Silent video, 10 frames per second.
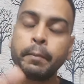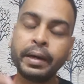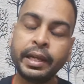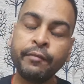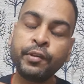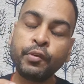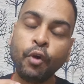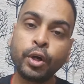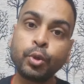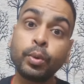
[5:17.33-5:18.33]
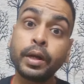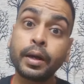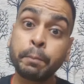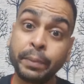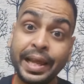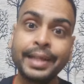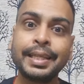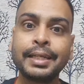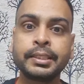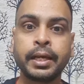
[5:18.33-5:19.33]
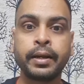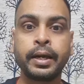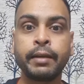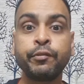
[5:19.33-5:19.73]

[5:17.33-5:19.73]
But if you want to break that circle,